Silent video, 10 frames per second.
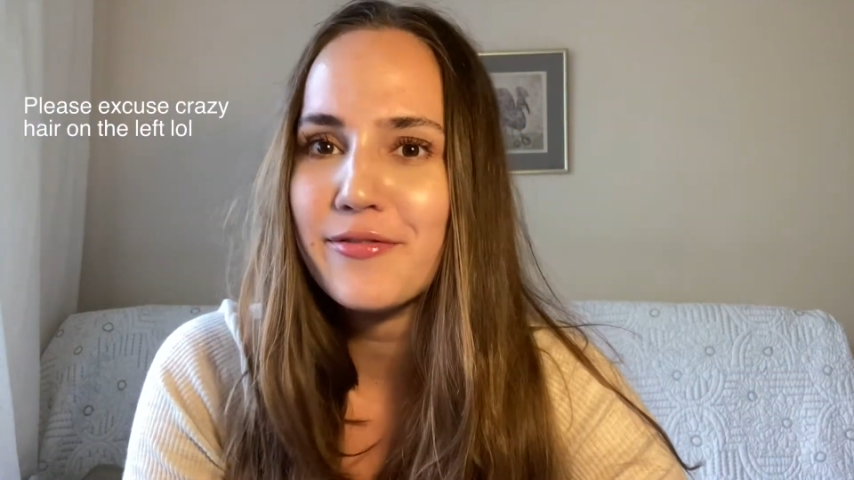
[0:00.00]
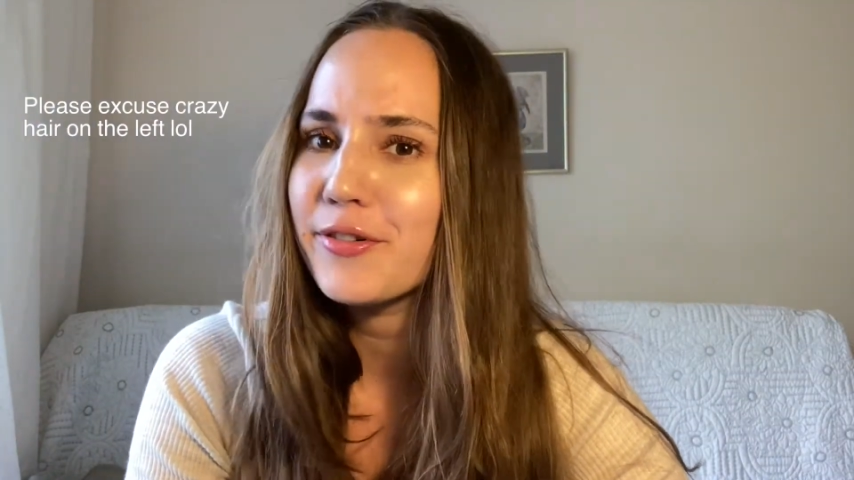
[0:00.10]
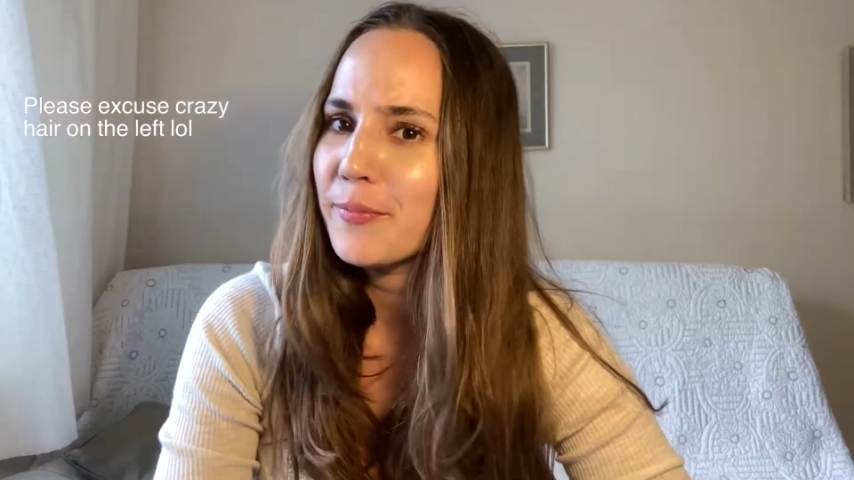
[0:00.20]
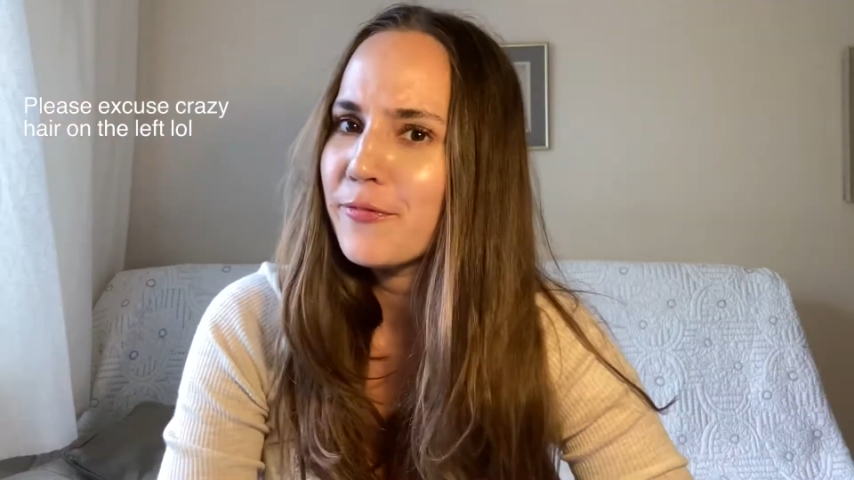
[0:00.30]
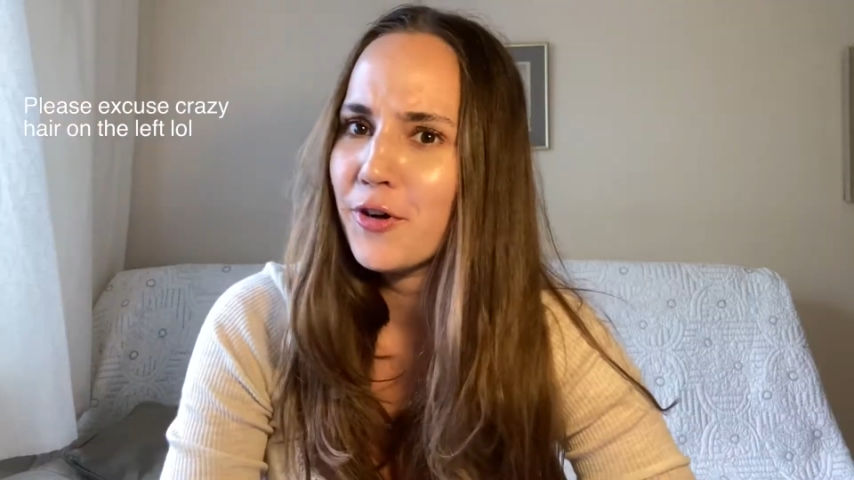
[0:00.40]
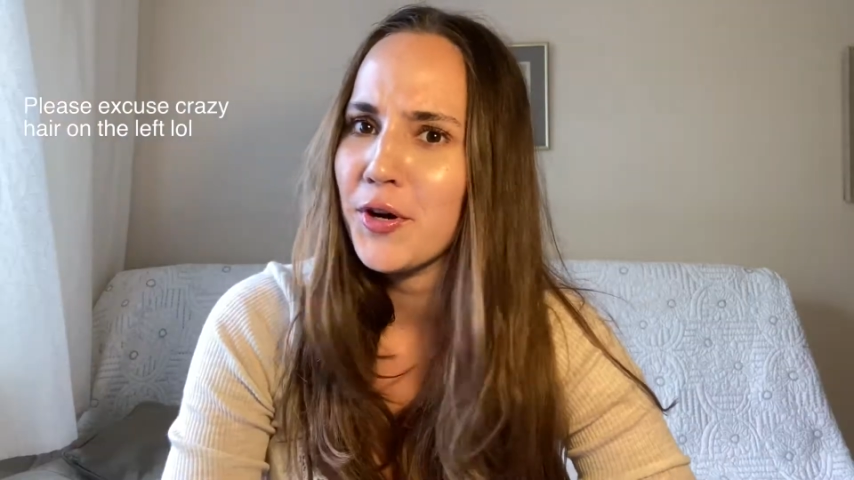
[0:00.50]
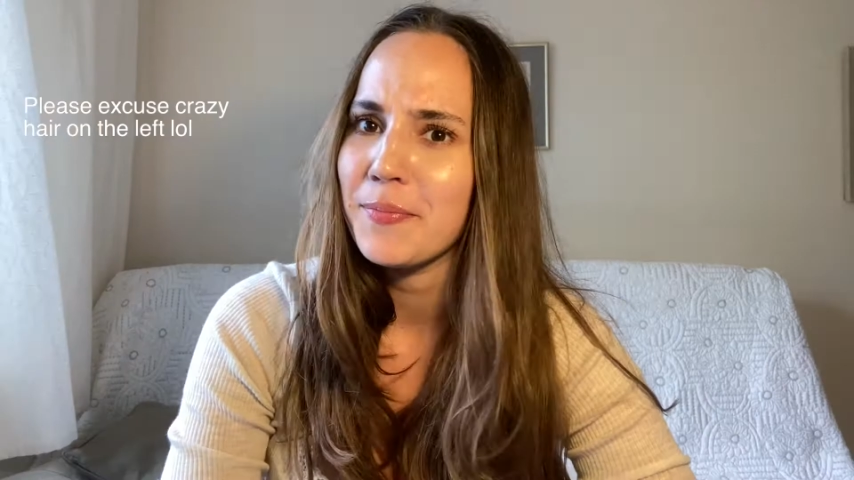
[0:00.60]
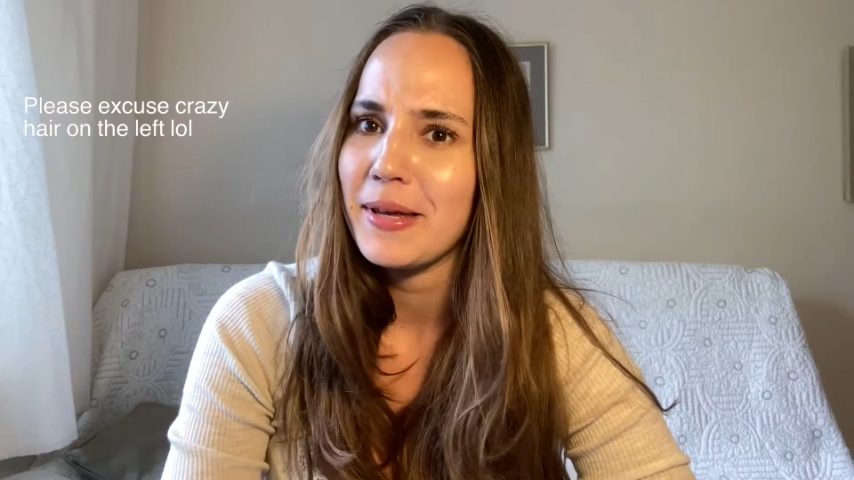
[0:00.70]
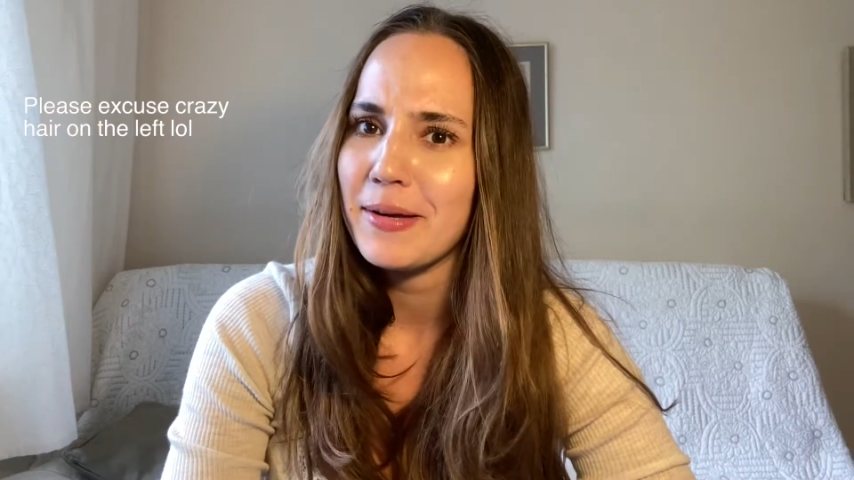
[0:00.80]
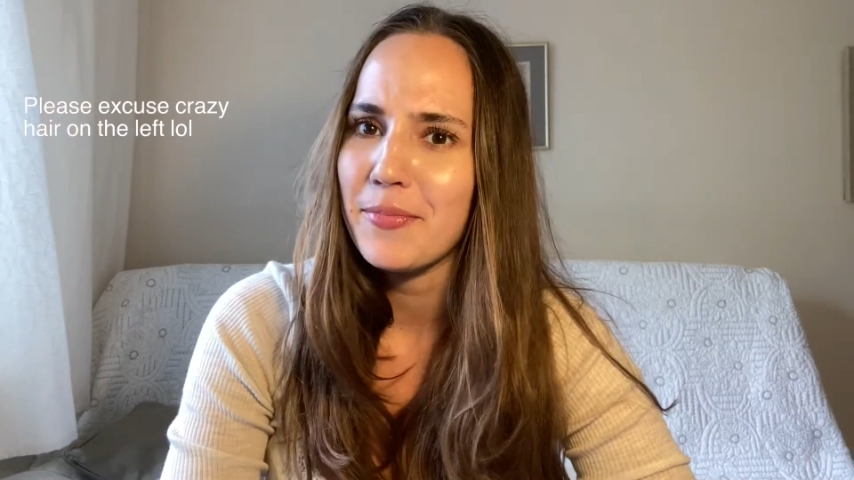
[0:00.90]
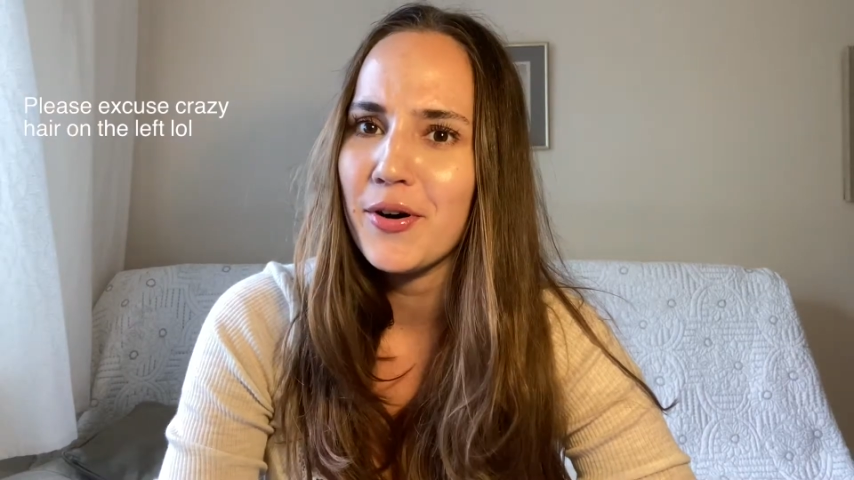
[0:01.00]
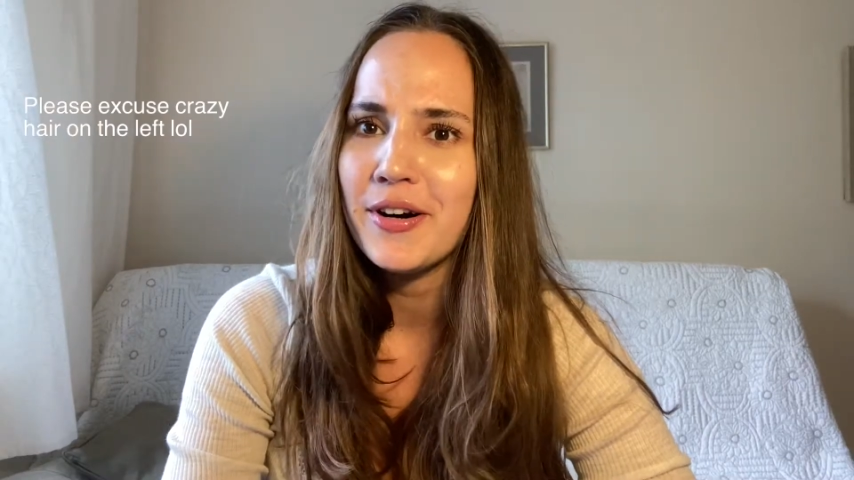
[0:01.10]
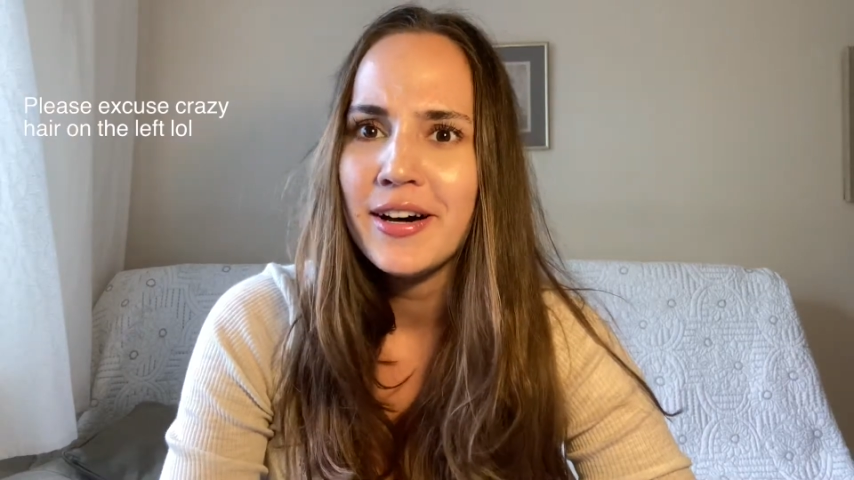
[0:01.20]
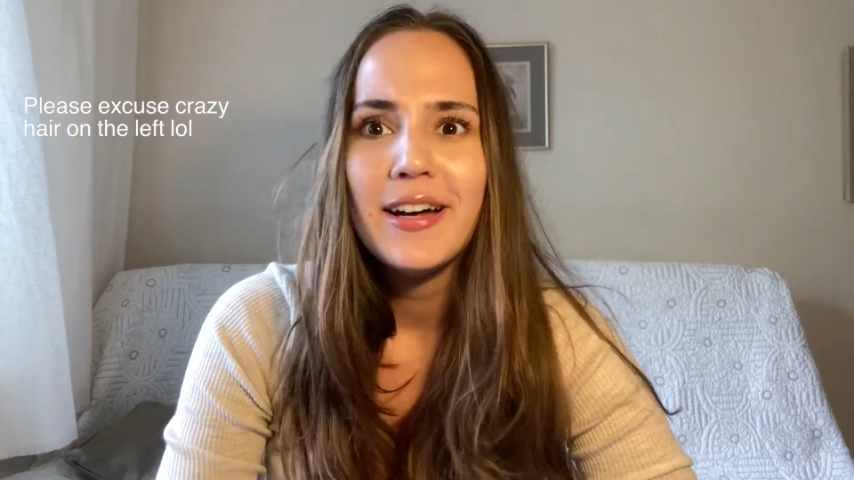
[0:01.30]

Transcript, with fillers: For foreign people.